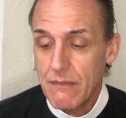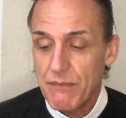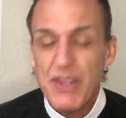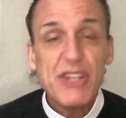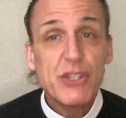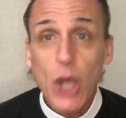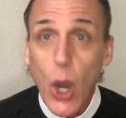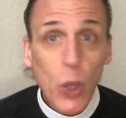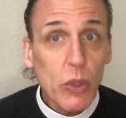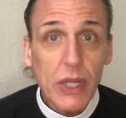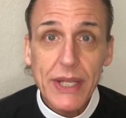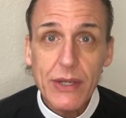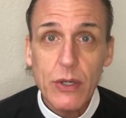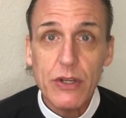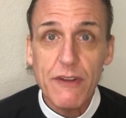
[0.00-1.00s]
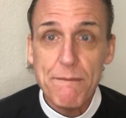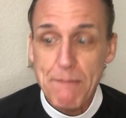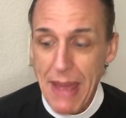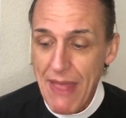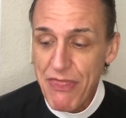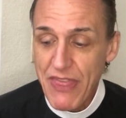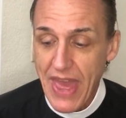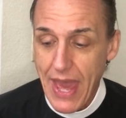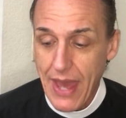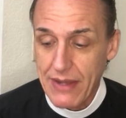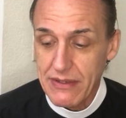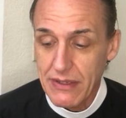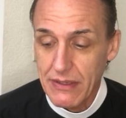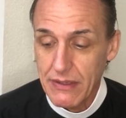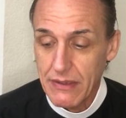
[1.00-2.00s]
He totally could have been that.
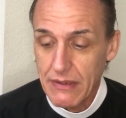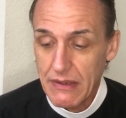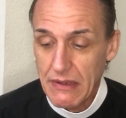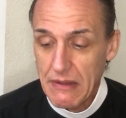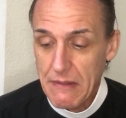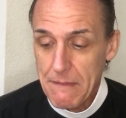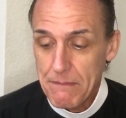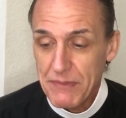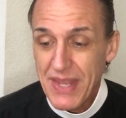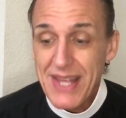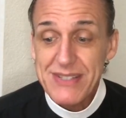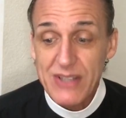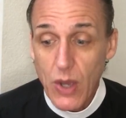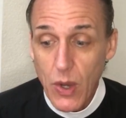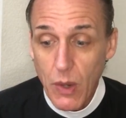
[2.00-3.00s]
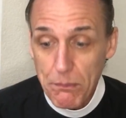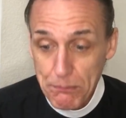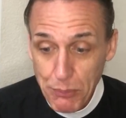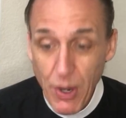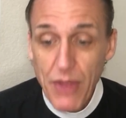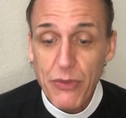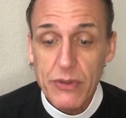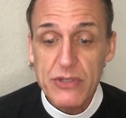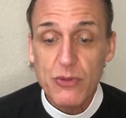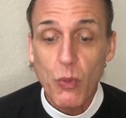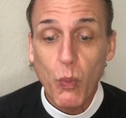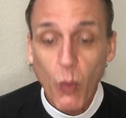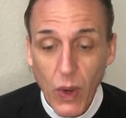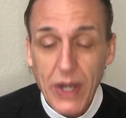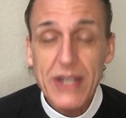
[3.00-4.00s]
His brothers
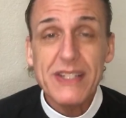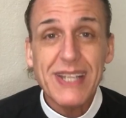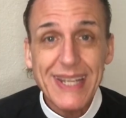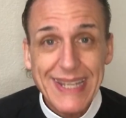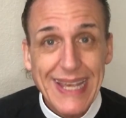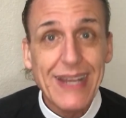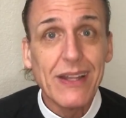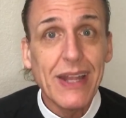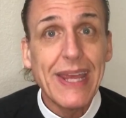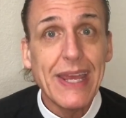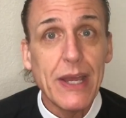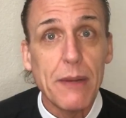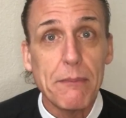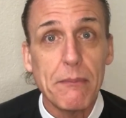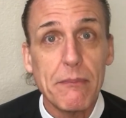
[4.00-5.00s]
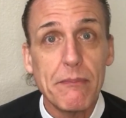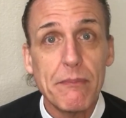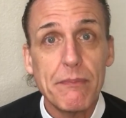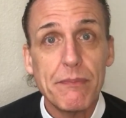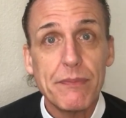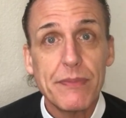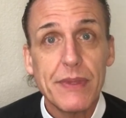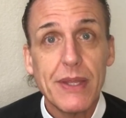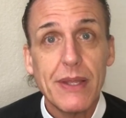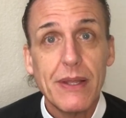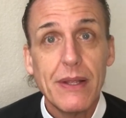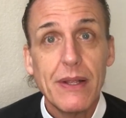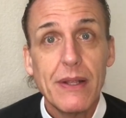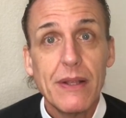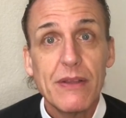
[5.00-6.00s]
wanted to kill him.
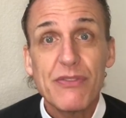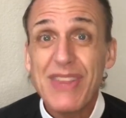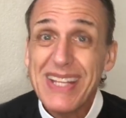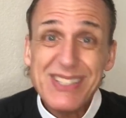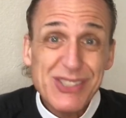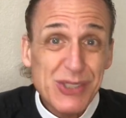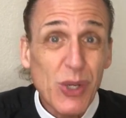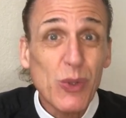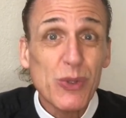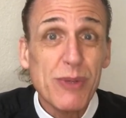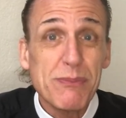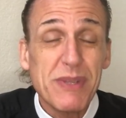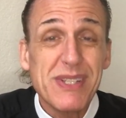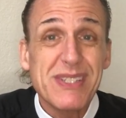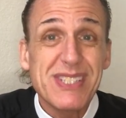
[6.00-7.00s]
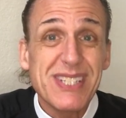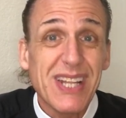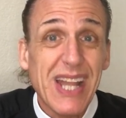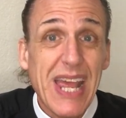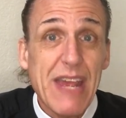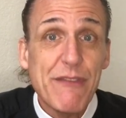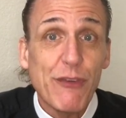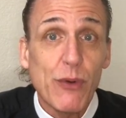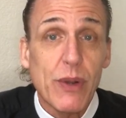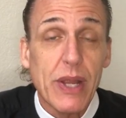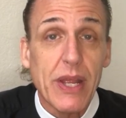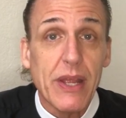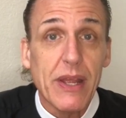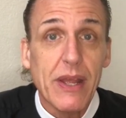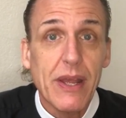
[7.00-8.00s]
They sold him to slavery.
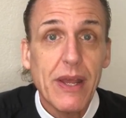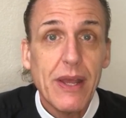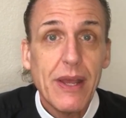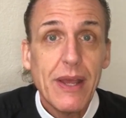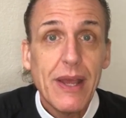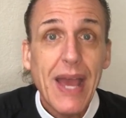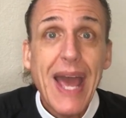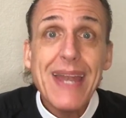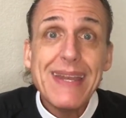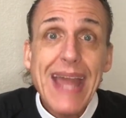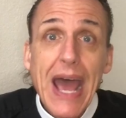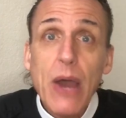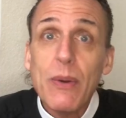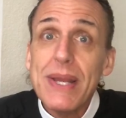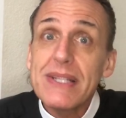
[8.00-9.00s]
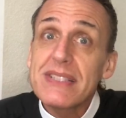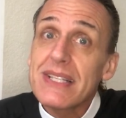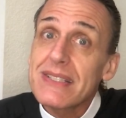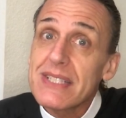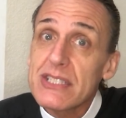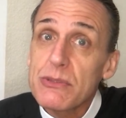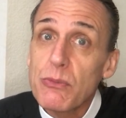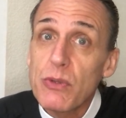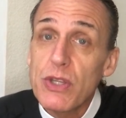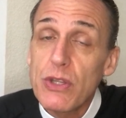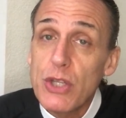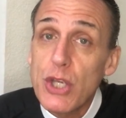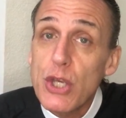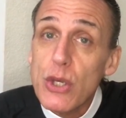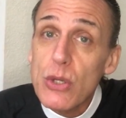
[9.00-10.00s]
And now he's at this
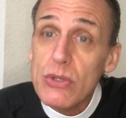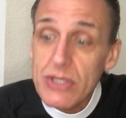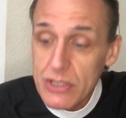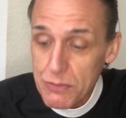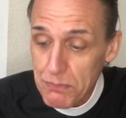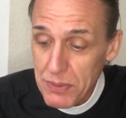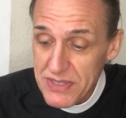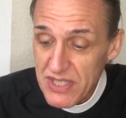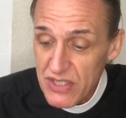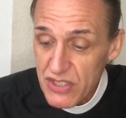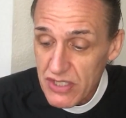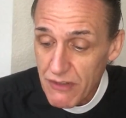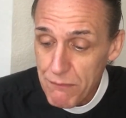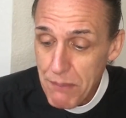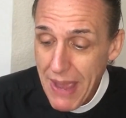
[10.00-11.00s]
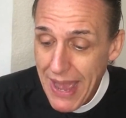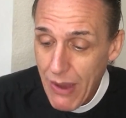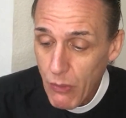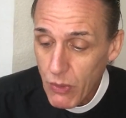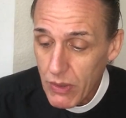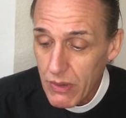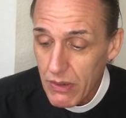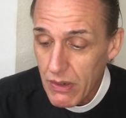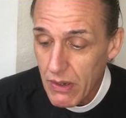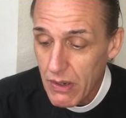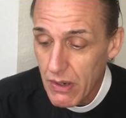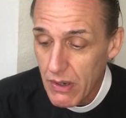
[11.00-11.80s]
huge this position of power.